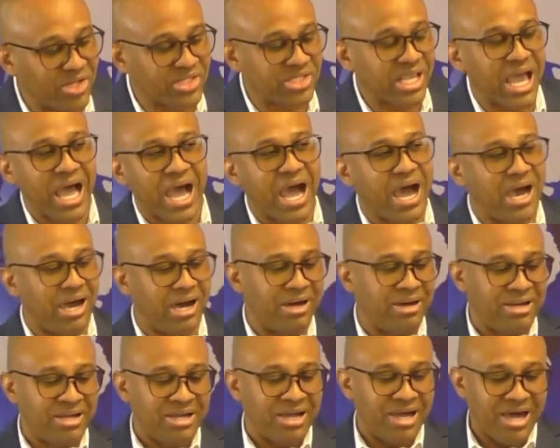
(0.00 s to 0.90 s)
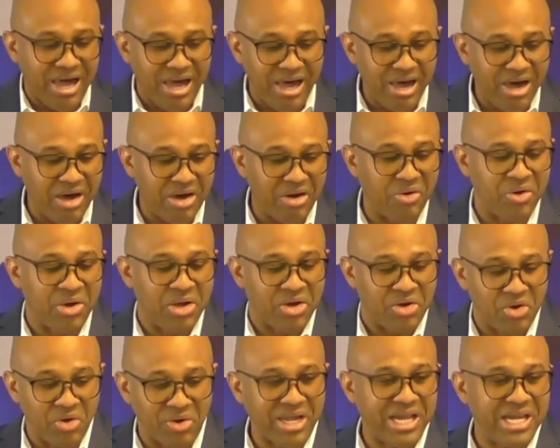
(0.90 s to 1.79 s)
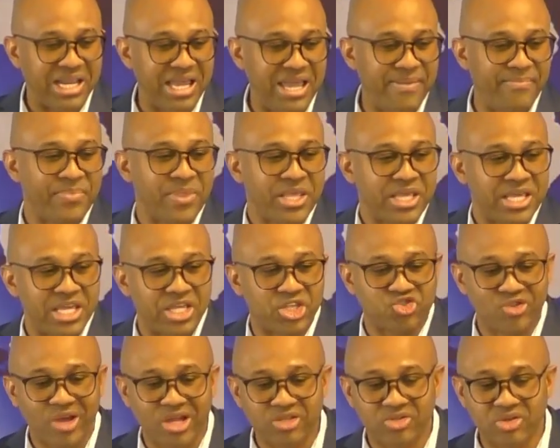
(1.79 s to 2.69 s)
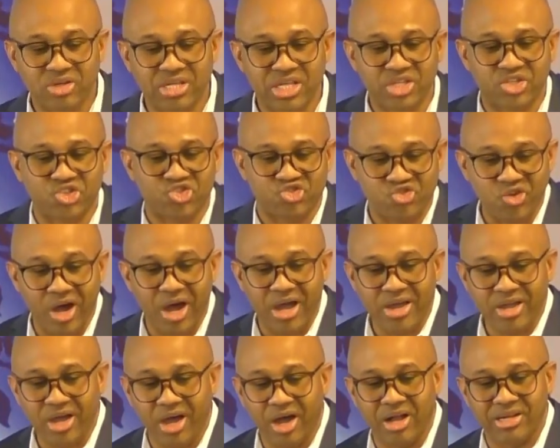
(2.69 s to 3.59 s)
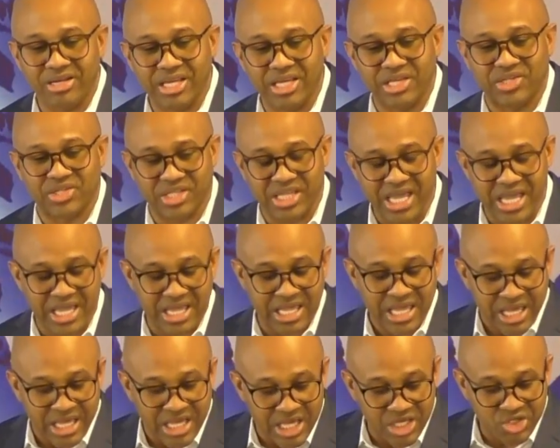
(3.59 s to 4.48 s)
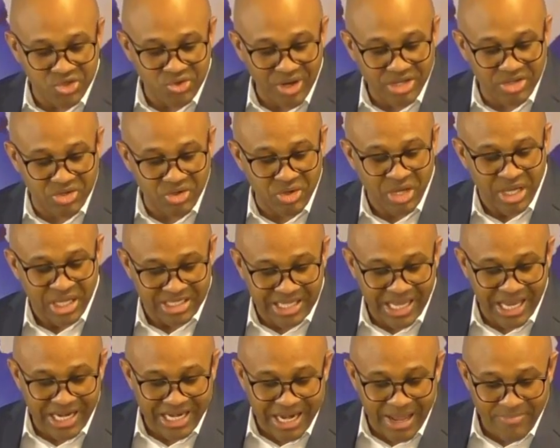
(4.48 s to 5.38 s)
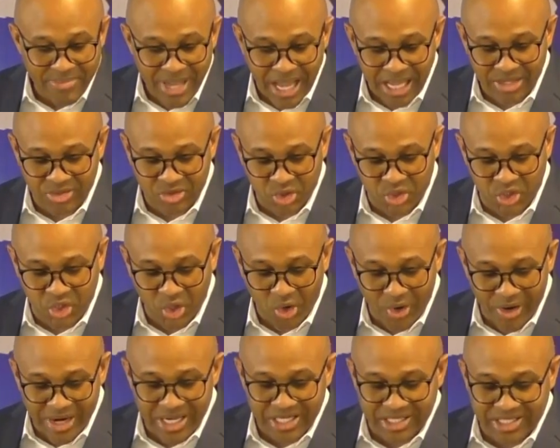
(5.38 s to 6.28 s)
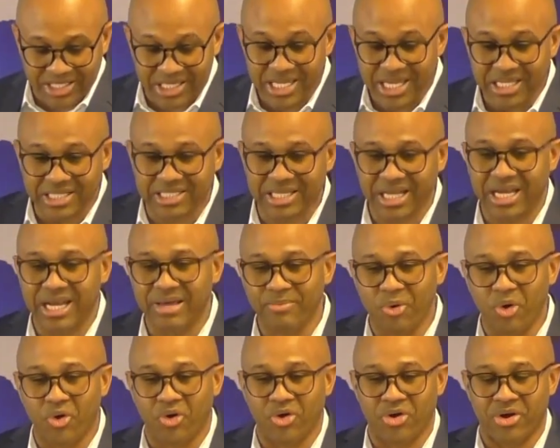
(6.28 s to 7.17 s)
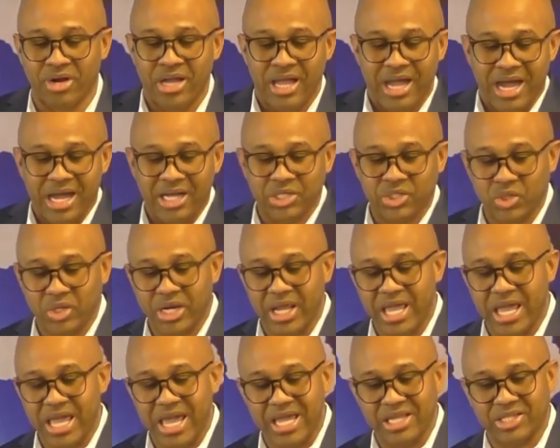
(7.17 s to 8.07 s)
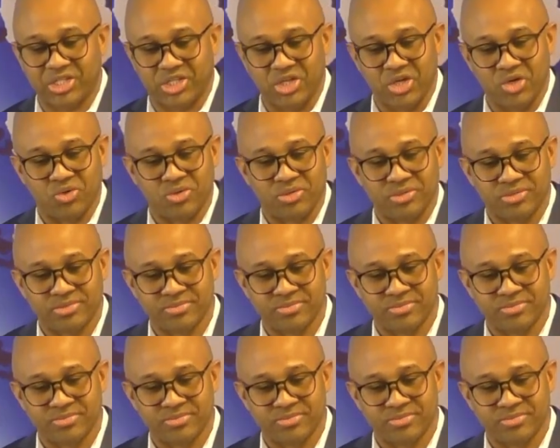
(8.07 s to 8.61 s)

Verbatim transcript: say, oh, oh, look at him. He's trying to destroy all this thing. He's trying to tell them not to sow any seeds anymore. And so they hate you.